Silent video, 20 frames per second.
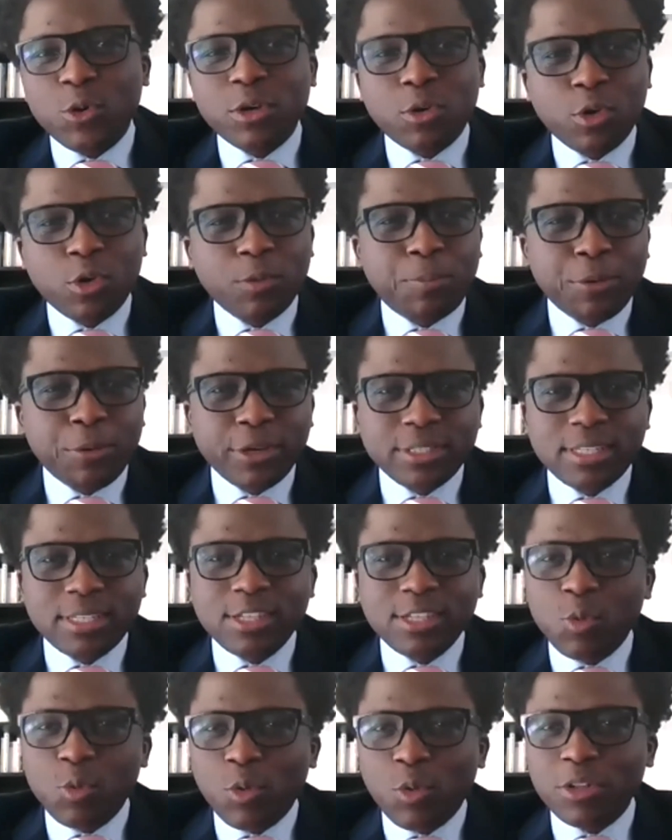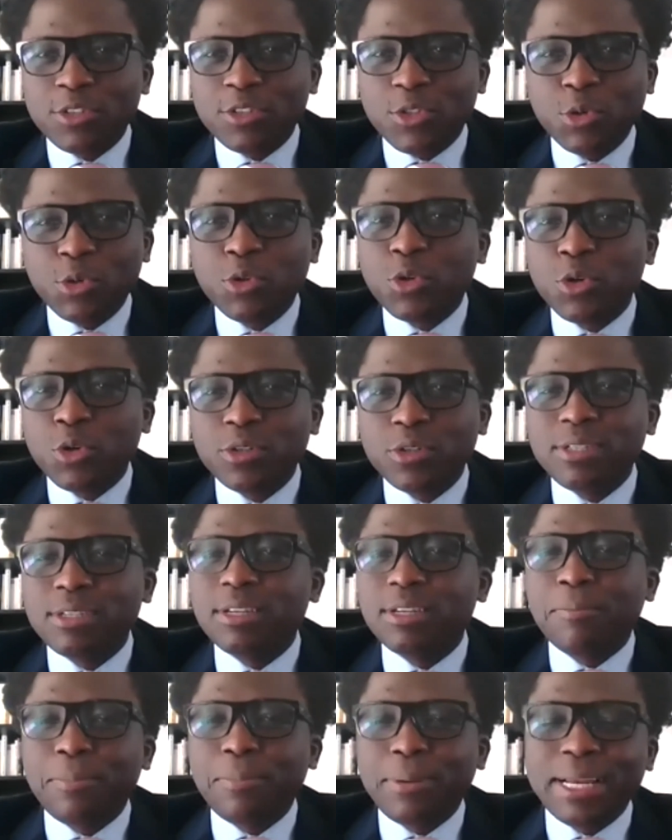a good person, you want to do good,
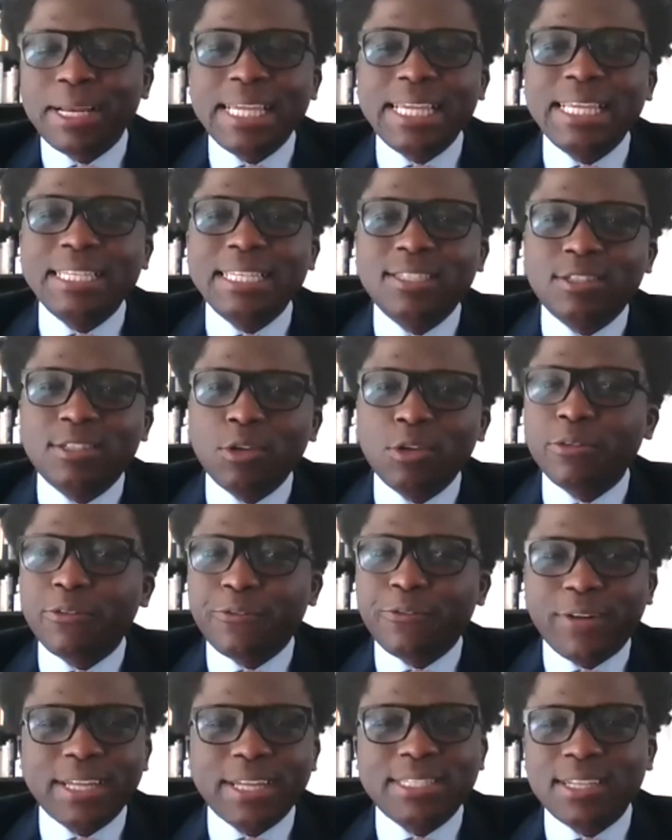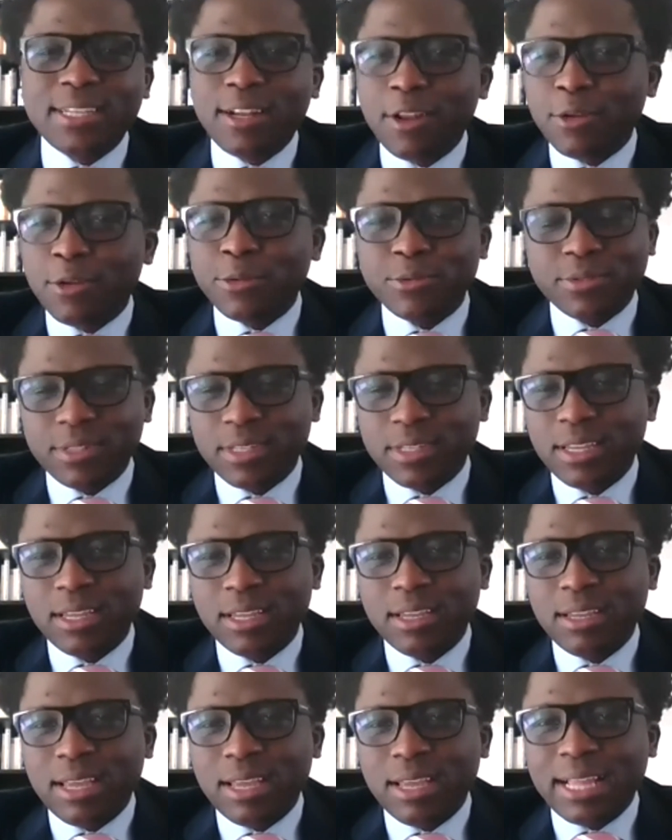please don't fight alone.
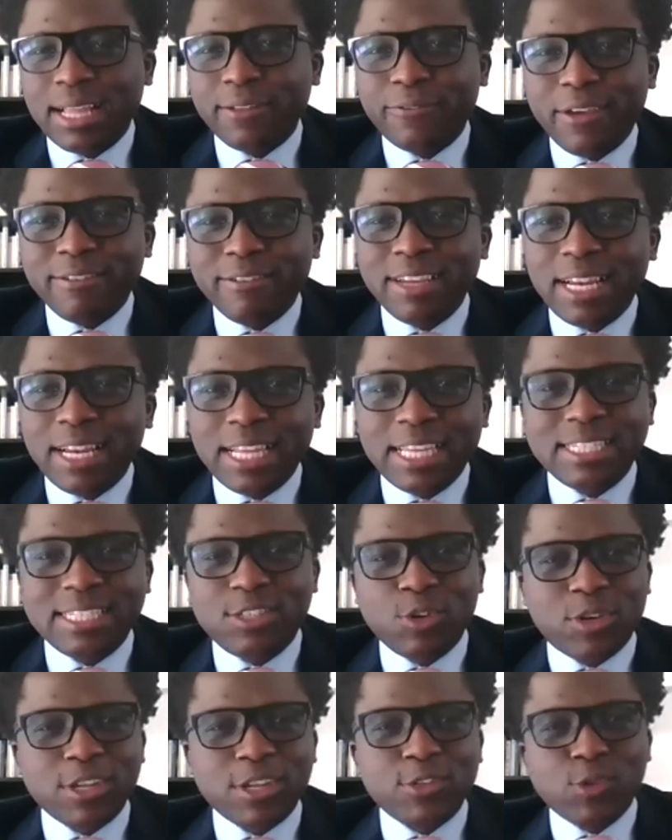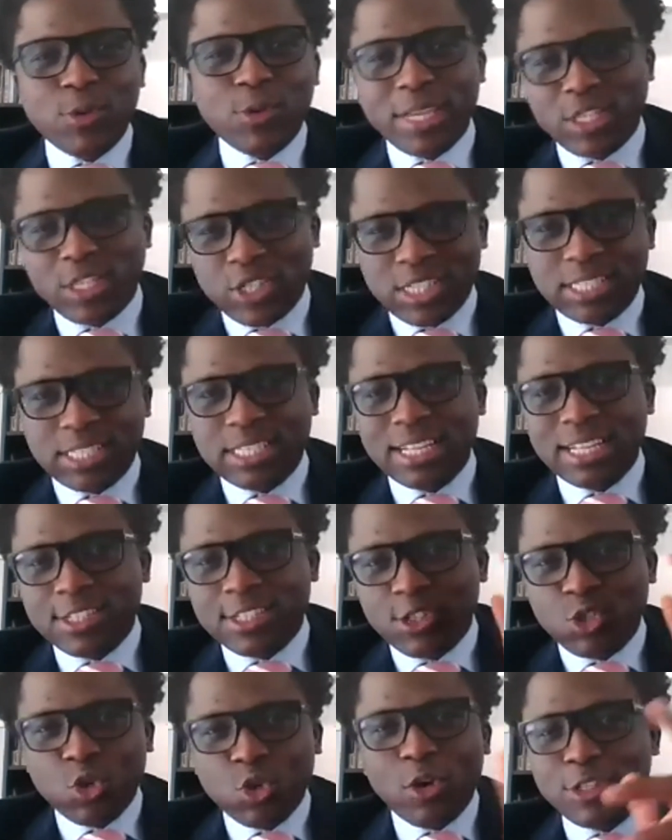And the very least you can do, as she said,
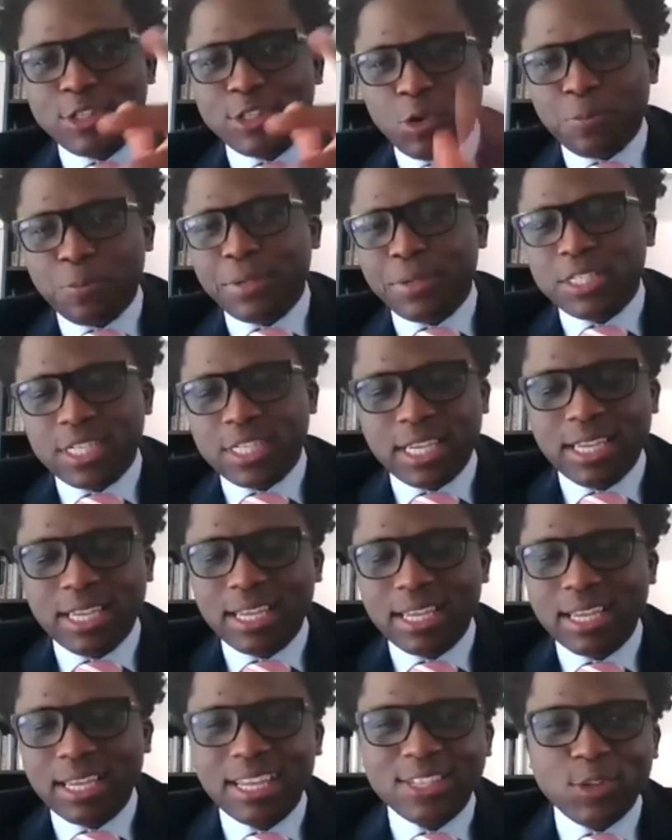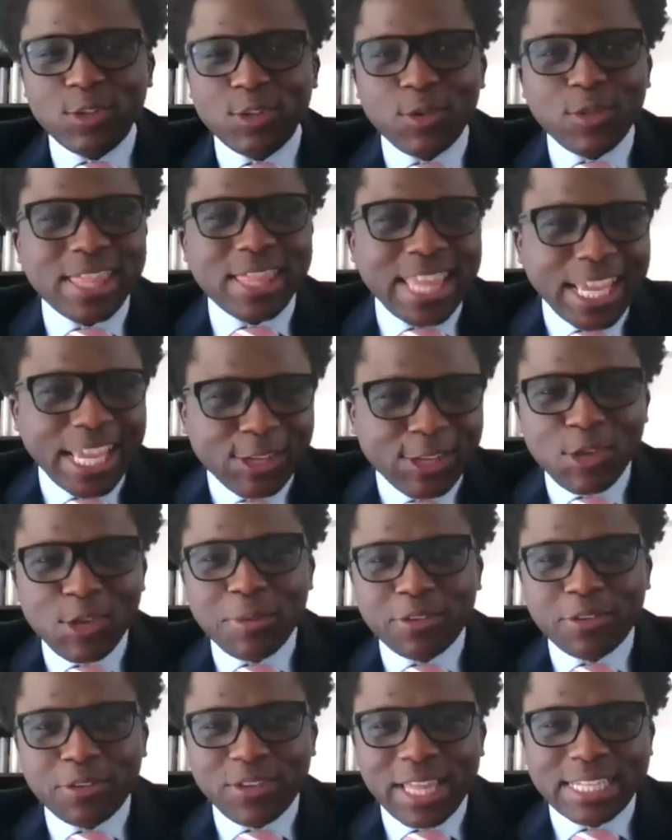is join UPG. So thank you so
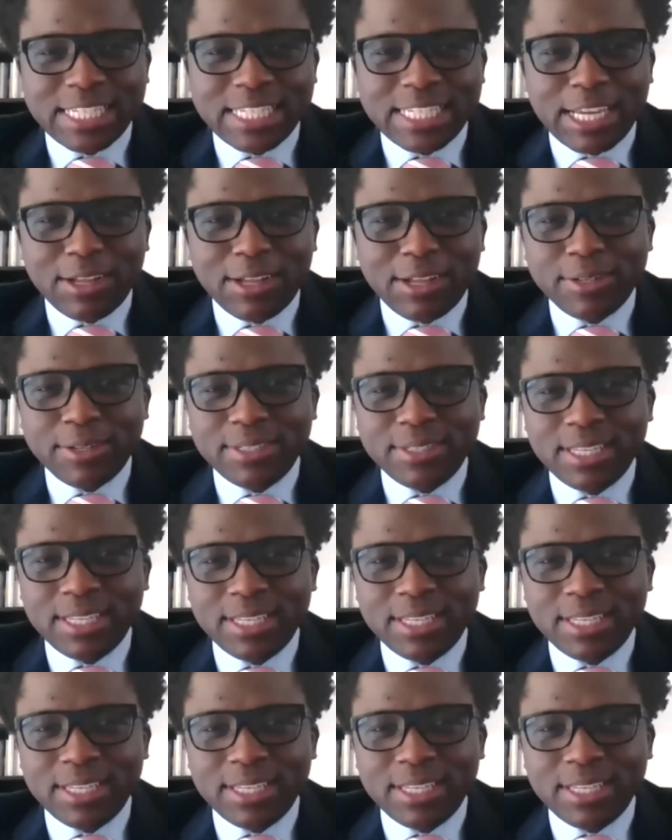much for that shout